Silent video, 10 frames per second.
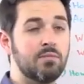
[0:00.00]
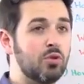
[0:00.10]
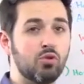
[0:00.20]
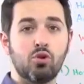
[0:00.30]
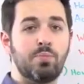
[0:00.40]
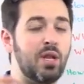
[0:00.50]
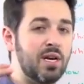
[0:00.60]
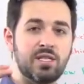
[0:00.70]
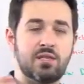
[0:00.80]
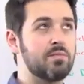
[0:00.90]
Google
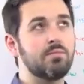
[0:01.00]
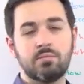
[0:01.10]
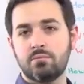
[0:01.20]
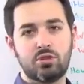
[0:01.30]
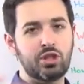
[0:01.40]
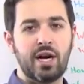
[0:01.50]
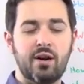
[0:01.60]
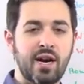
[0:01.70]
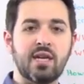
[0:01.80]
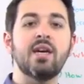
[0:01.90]
Plus
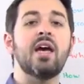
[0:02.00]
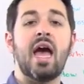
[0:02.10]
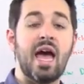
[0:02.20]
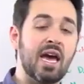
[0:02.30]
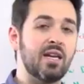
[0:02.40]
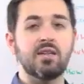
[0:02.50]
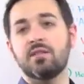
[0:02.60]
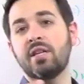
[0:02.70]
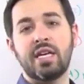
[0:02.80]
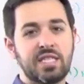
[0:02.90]
share it, and
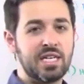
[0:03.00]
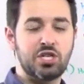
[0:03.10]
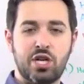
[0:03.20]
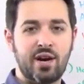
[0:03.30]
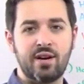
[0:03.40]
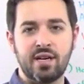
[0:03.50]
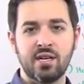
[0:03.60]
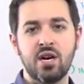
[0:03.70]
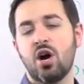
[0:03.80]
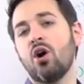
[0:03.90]
LinkedIn share
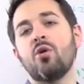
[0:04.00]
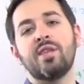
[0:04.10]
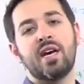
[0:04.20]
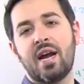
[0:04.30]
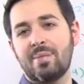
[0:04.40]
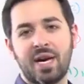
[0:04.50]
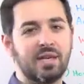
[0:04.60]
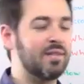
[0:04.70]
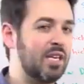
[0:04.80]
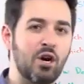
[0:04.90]
it. Oh, and then I
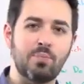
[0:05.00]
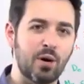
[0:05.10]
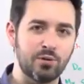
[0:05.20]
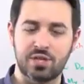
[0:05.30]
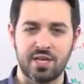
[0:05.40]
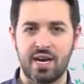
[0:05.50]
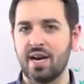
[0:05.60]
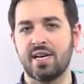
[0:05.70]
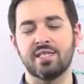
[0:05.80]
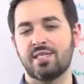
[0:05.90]
might post it
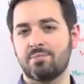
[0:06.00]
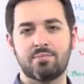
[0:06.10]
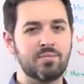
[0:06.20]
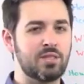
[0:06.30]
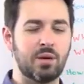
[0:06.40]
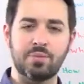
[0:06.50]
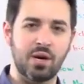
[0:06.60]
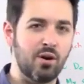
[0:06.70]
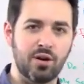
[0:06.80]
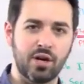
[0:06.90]
as
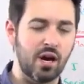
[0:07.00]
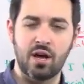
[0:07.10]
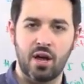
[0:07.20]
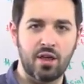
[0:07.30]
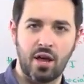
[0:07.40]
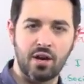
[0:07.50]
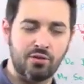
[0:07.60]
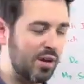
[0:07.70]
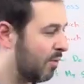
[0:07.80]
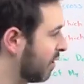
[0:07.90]
something on
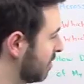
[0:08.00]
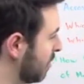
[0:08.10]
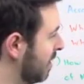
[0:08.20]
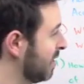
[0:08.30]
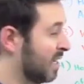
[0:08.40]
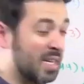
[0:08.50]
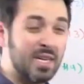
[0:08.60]
another network as well.